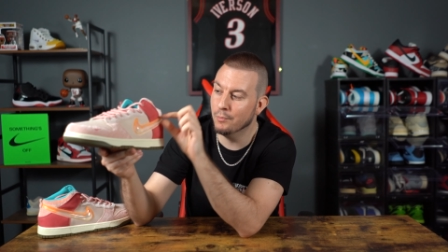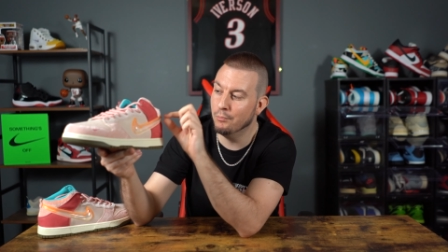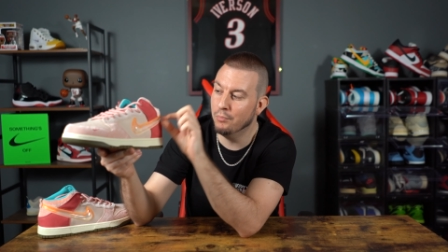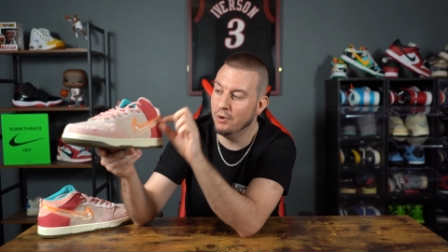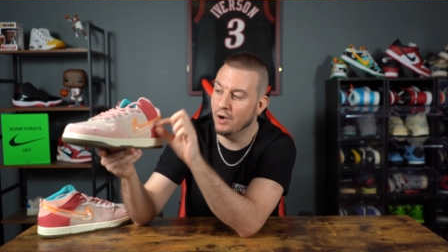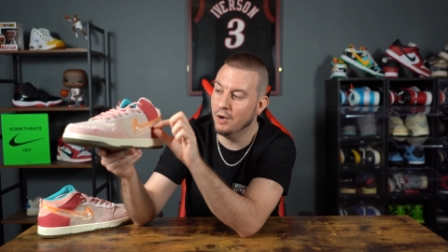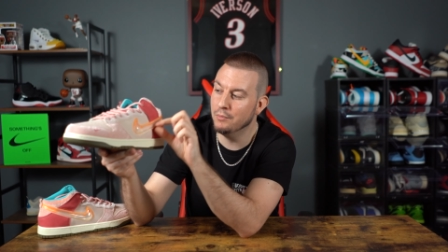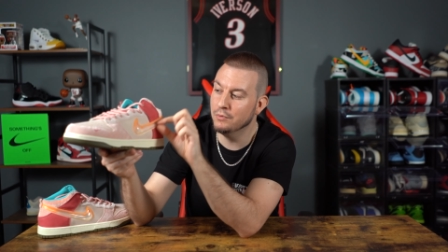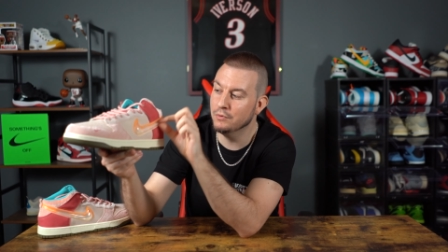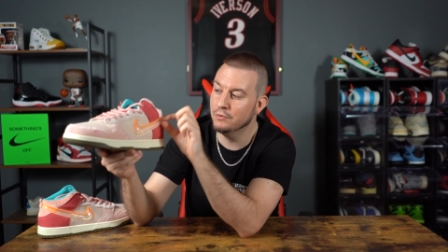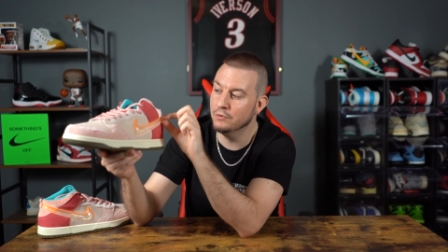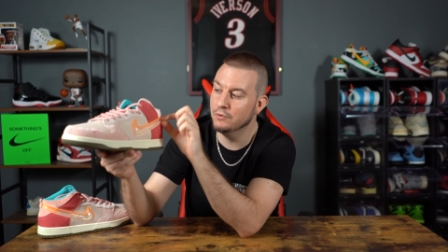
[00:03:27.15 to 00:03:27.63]

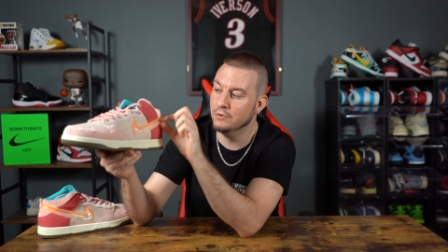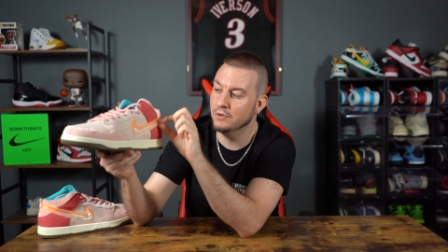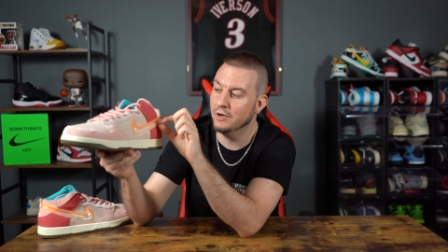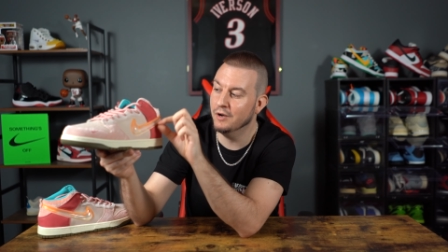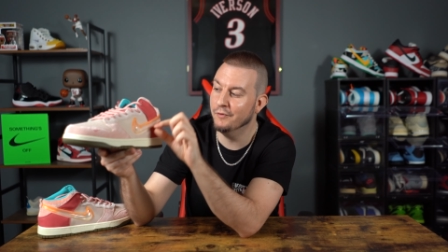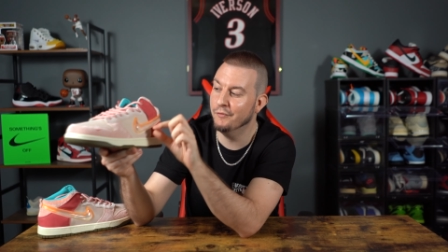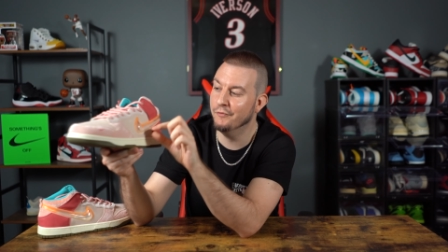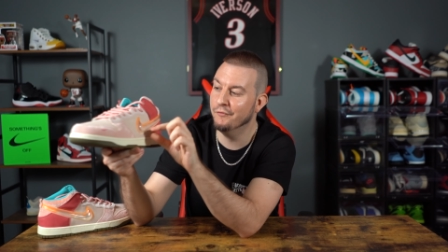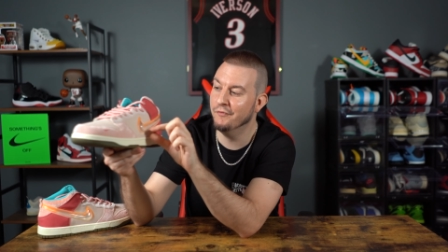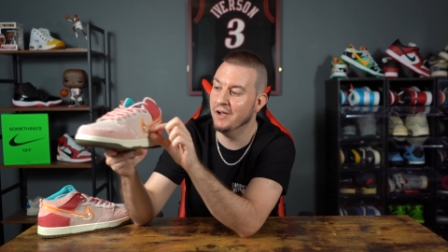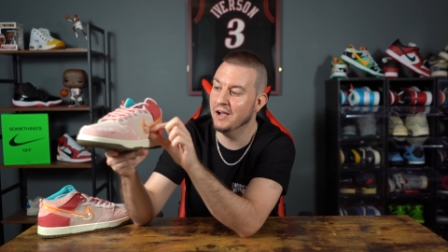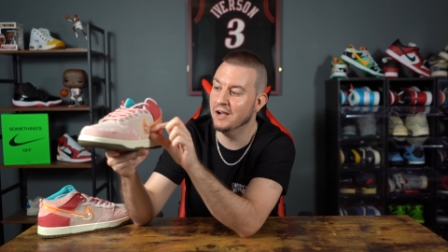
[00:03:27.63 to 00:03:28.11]
bubble
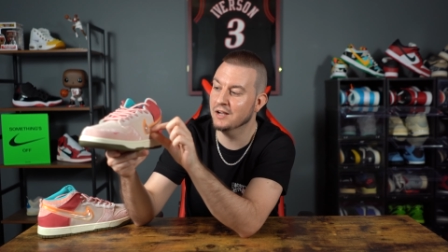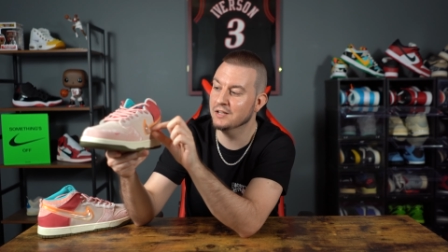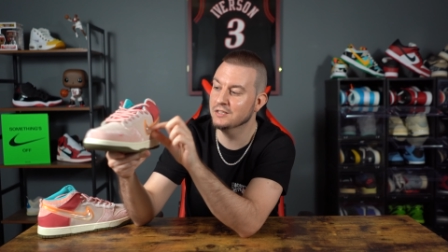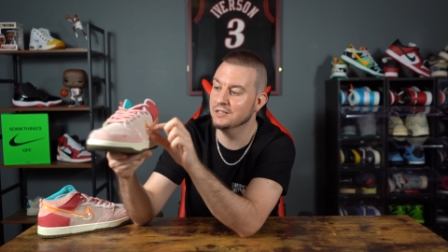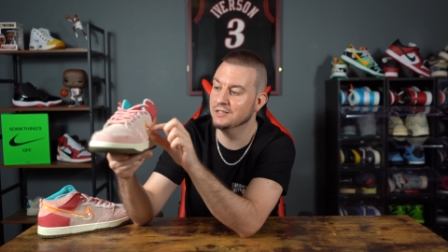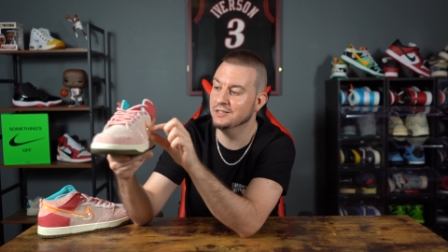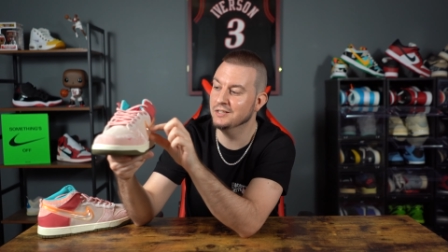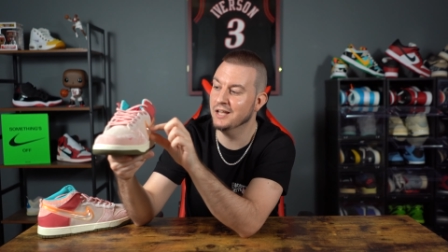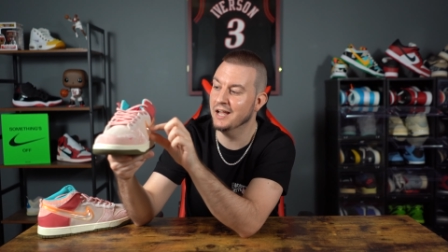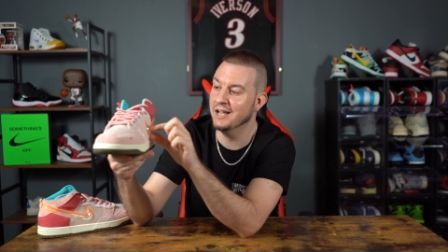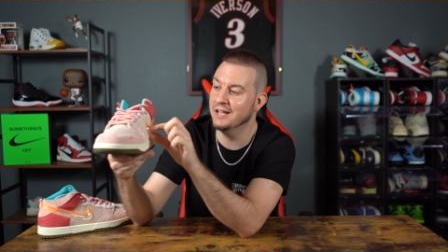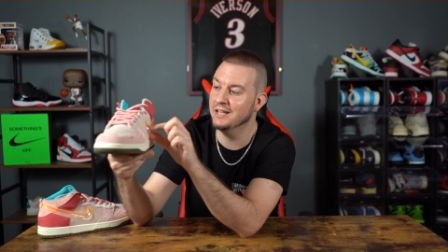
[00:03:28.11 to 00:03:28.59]

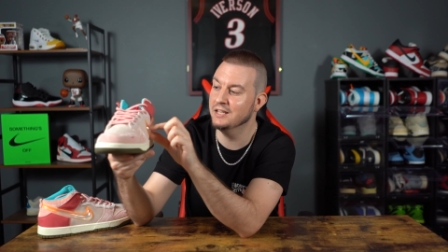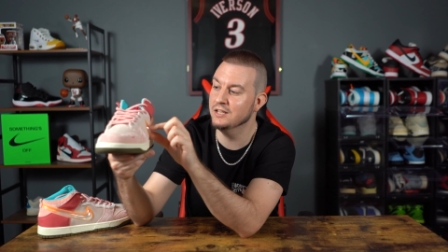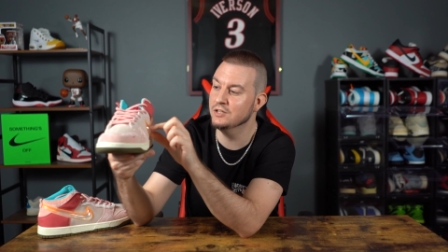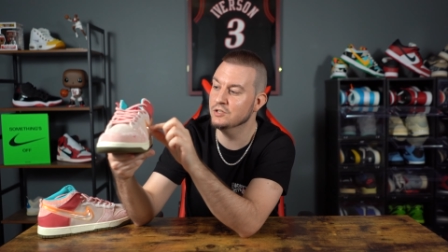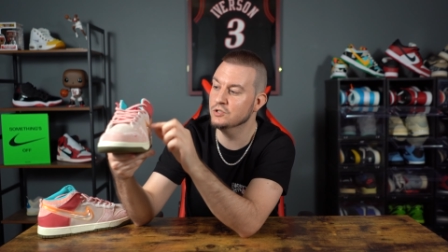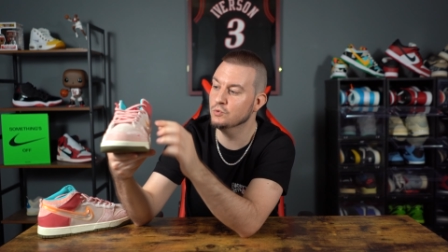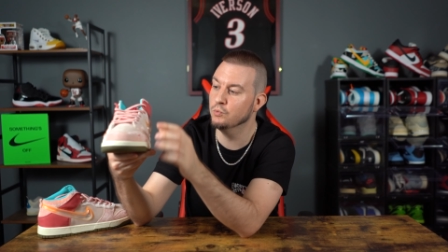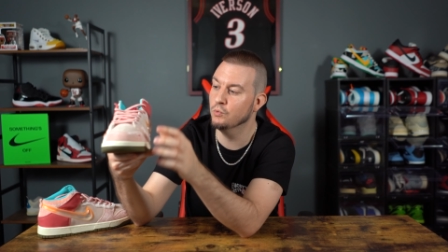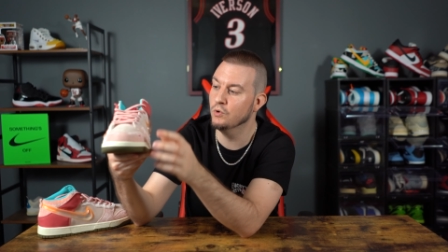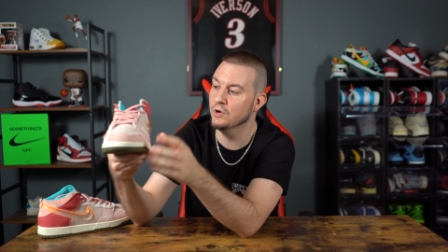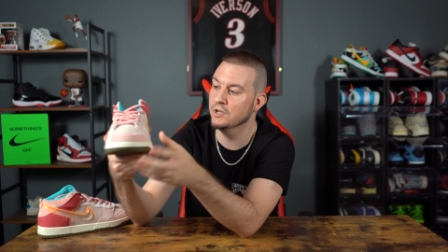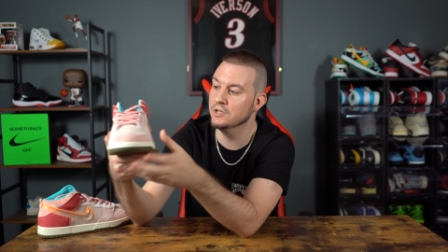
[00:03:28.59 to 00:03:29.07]
effect Nike
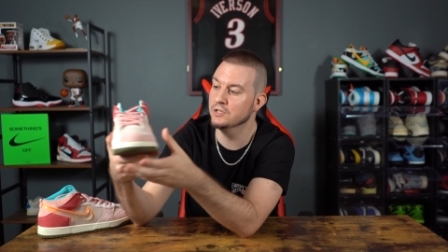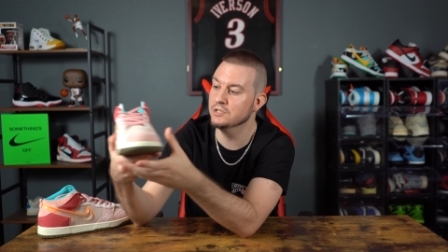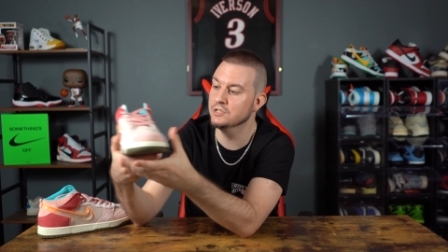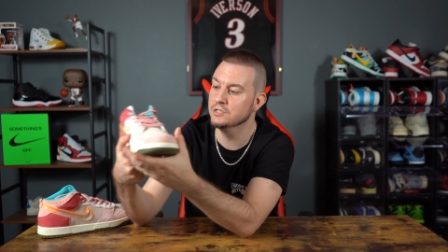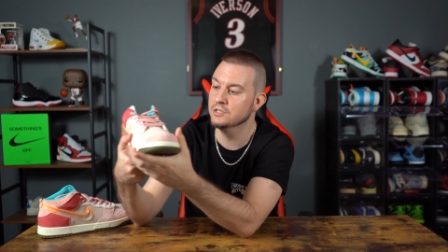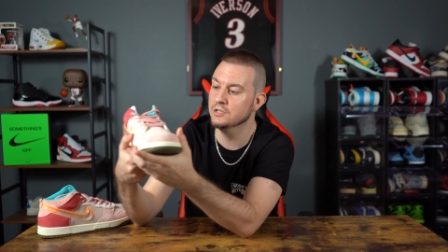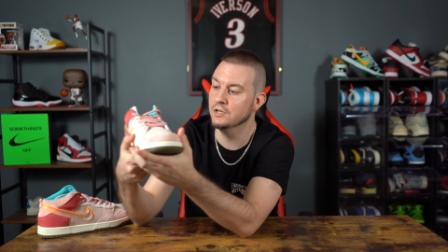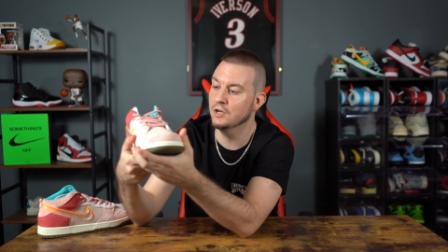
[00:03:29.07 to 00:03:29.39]
swoosh.